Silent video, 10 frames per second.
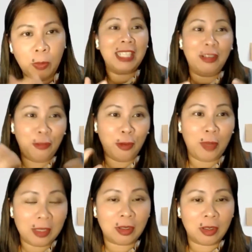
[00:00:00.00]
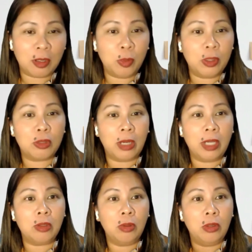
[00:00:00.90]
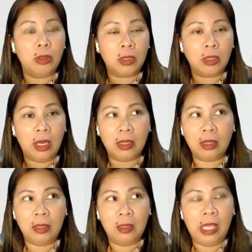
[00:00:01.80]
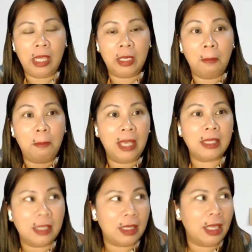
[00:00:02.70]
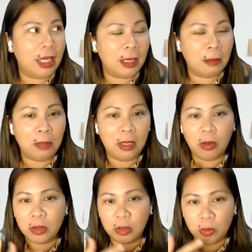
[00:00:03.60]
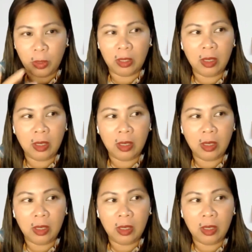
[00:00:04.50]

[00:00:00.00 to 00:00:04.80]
influencer would try to look at like the best that they can be also when